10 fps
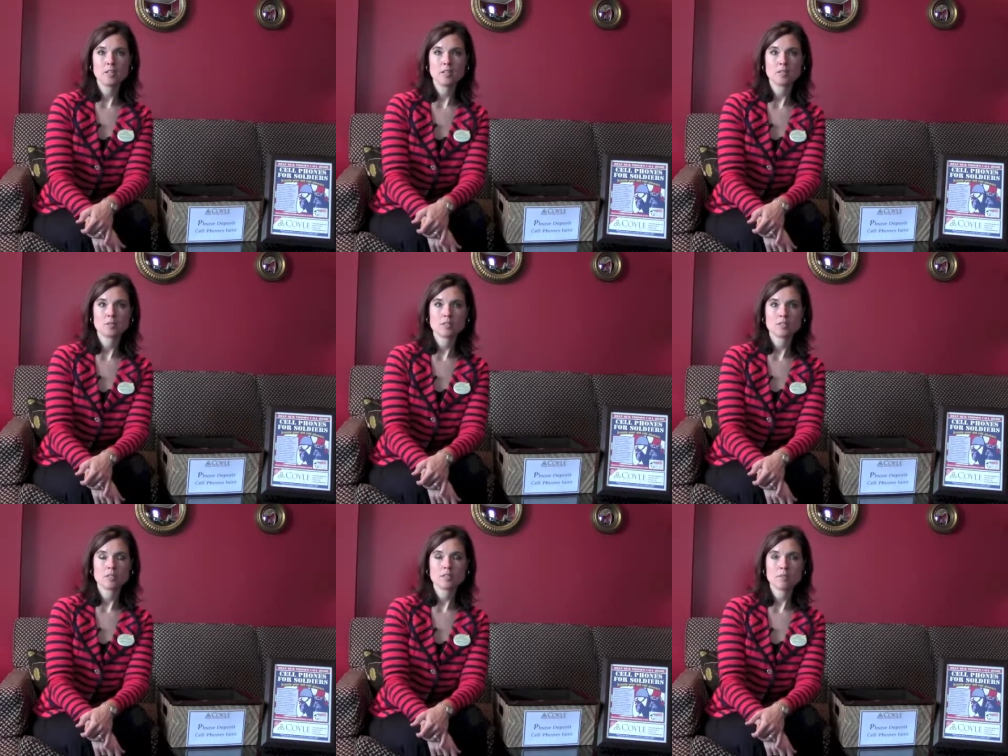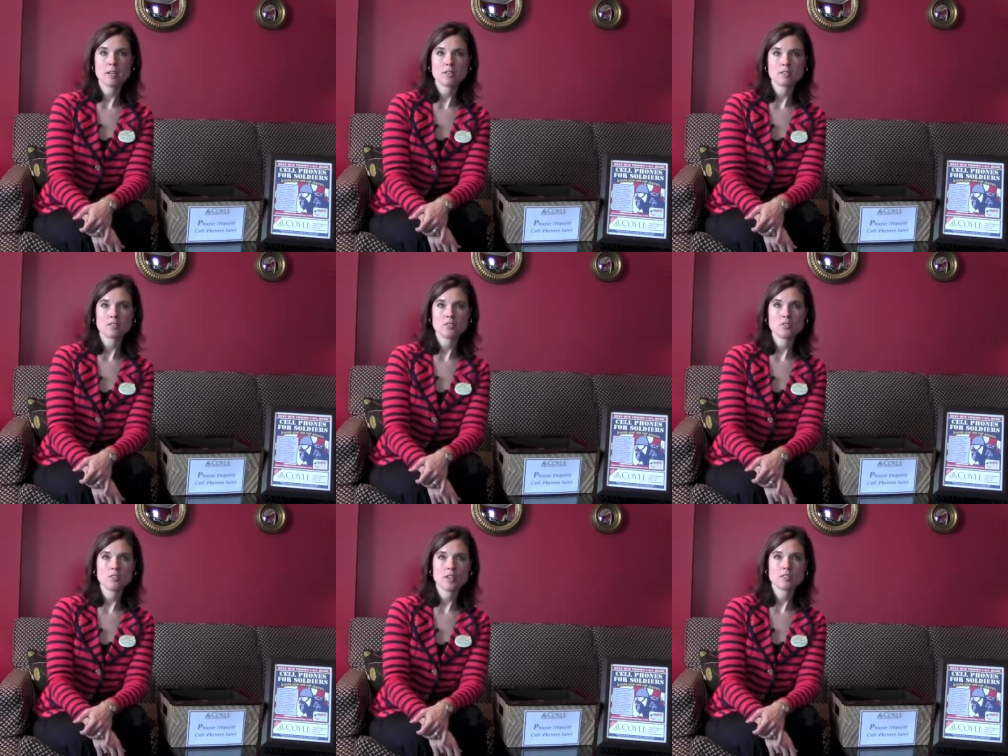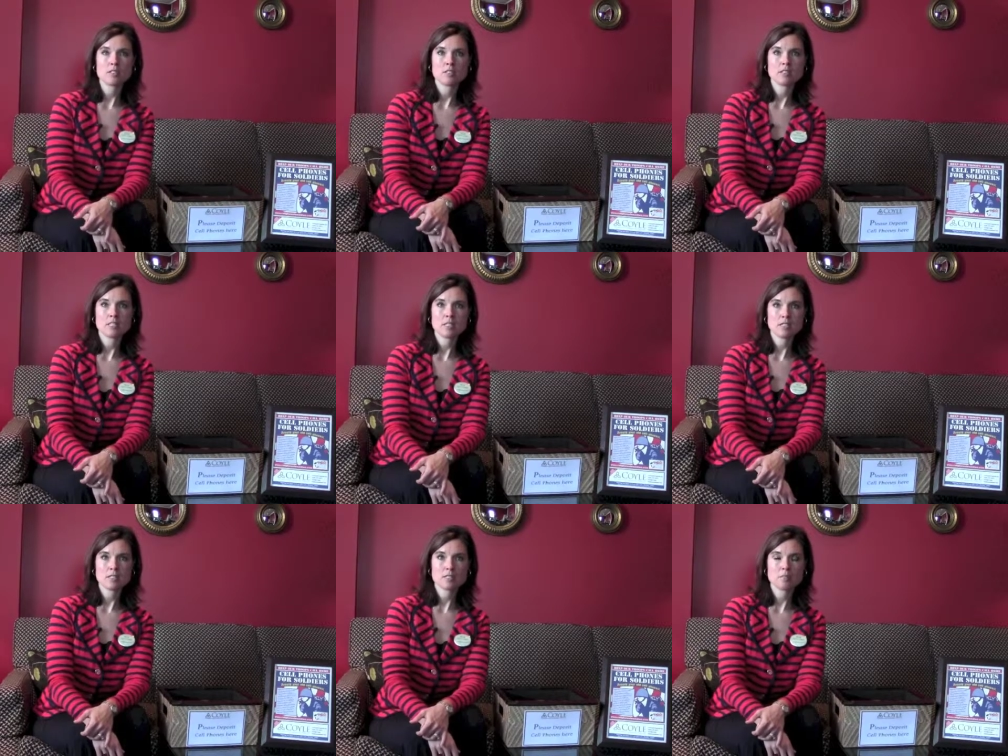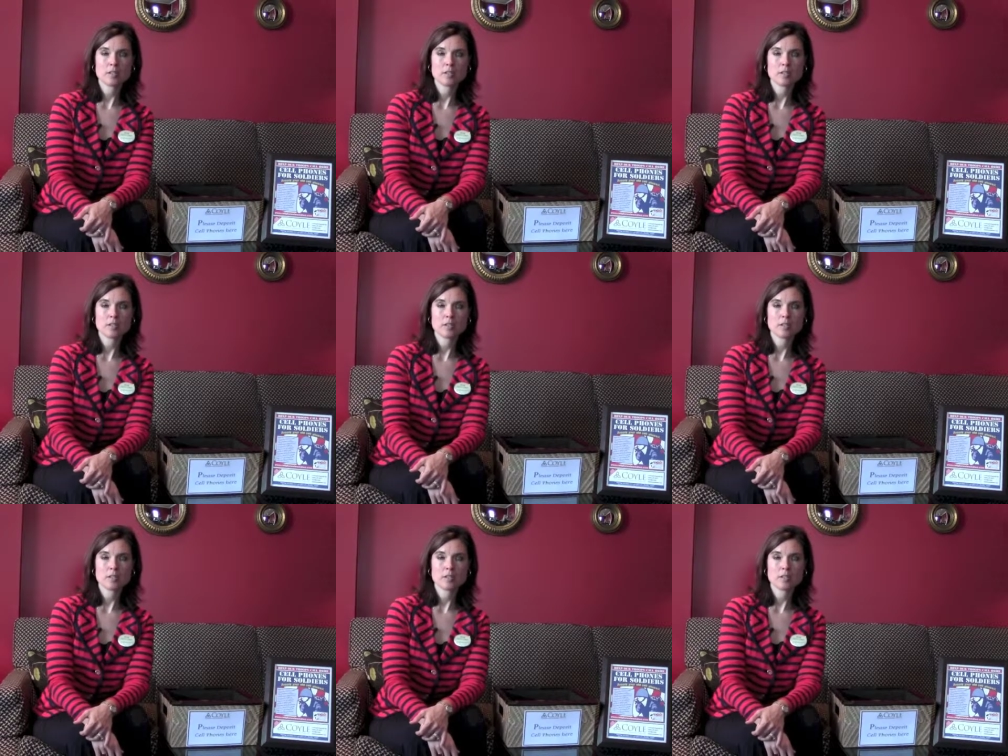And it was started back in 2006